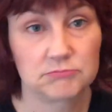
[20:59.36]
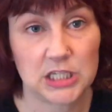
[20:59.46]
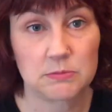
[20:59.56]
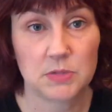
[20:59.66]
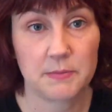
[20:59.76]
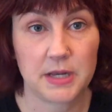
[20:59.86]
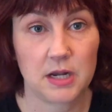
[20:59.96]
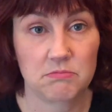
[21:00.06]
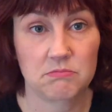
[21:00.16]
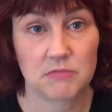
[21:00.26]
So, I mean,
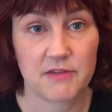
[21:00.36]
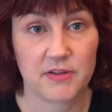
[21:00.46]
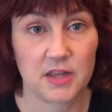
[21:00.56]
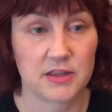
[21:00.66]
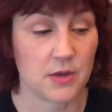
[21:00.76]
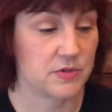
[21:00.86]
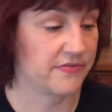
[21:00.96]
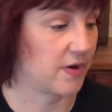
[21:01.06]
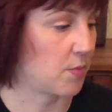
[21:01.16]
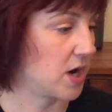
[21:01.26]
I felt like that was a
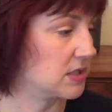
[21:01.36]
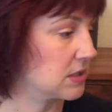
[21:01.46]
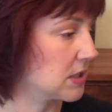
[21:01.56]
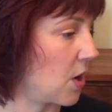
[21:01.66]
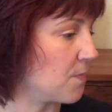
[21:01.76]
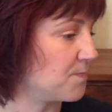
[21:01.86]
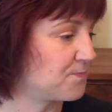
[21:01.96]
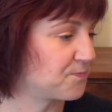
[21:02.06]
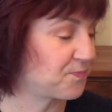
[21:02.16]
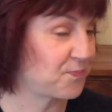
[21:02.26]
fair price. So,
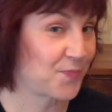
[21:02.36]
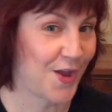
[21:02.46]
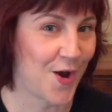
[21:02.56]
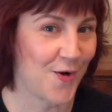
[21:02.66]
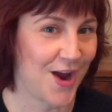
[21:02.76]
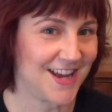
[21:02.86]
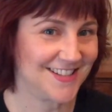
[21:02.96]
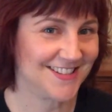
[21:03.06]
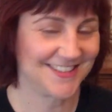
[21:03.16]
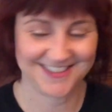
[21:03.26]
all
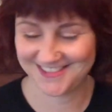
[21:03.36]
right.